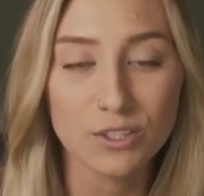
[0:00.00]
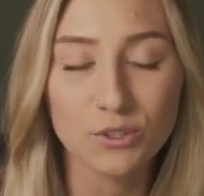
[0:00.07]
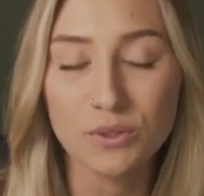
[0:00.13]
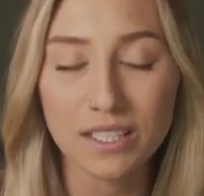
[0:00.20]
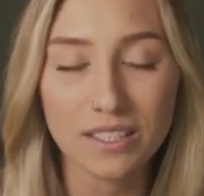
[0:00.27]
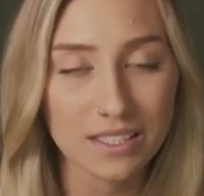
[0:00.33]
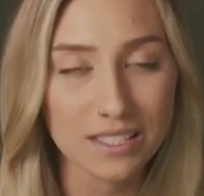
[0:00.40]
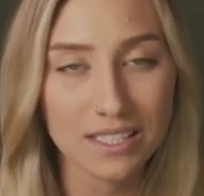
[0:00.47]
You
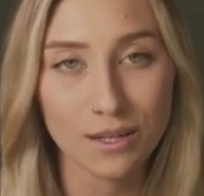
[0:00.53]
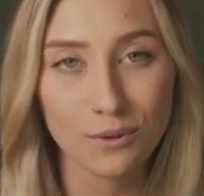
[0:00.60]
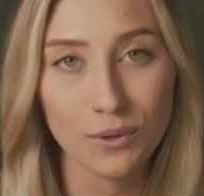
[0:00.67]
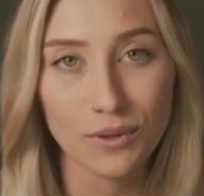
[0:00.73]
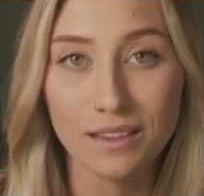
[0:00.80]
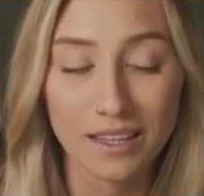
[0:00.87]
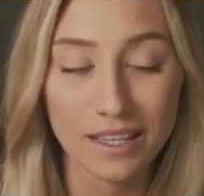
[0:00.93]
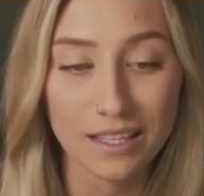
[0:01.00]
can stick
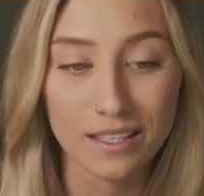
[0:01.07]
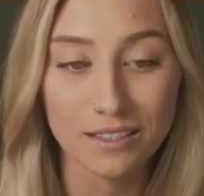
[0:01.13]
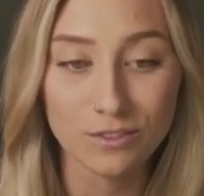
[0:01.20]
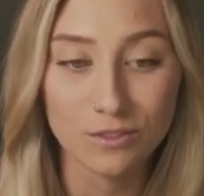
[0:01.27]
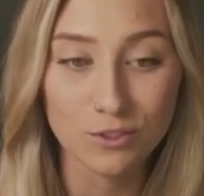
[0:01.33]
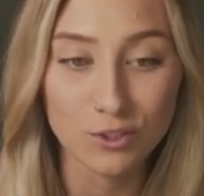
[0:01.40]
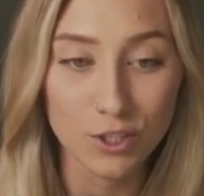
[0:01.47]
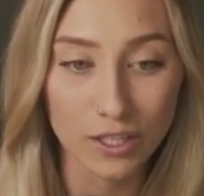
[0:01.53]
with the
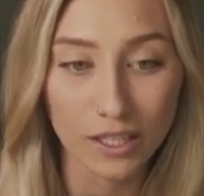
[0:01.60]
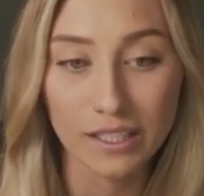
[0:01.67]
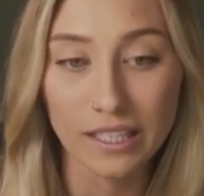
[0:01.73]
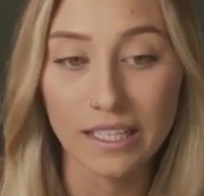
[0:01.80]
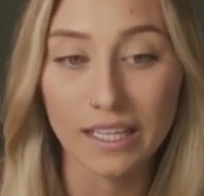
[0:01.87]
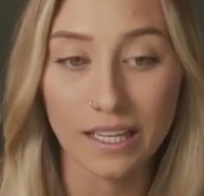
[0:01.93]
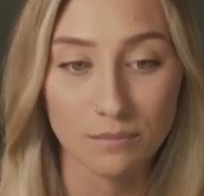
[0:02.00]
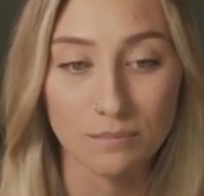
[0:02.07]

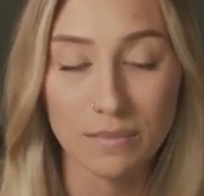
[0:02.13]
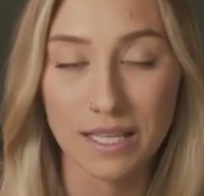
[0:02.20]
generic and